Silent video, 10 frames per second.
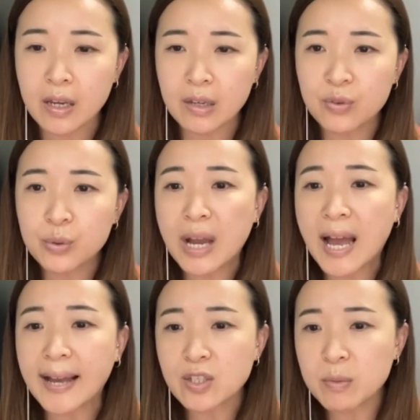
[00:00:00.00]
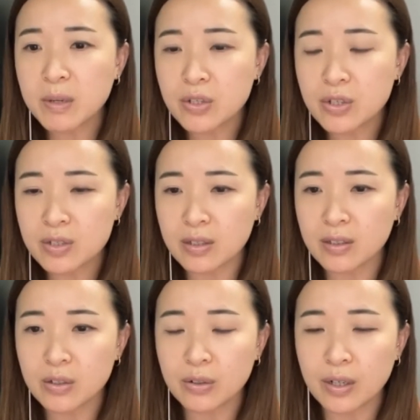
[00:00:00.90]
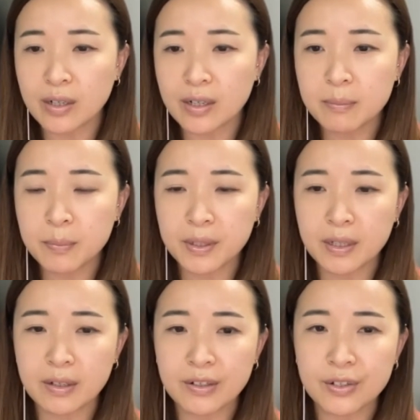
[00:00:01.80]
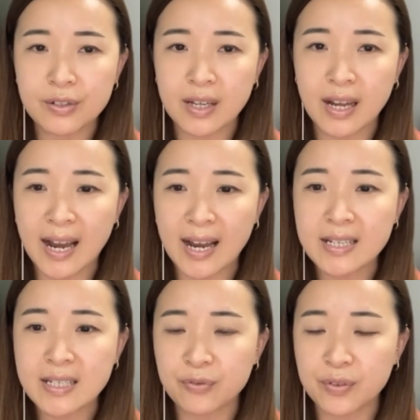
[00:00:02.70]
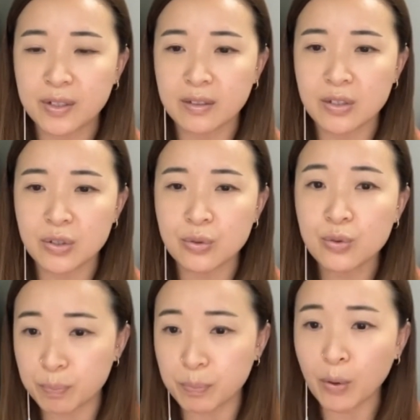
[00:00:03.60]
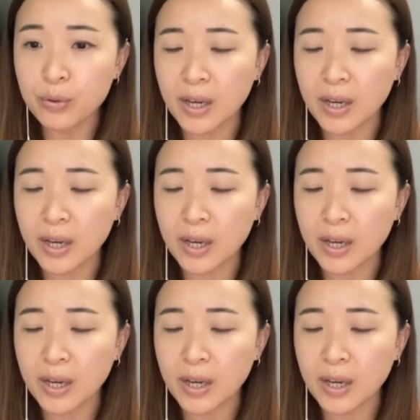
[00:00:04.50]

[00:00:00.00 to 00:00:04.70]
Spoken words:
If you were to ask me, just a little input here is that I definitely use both.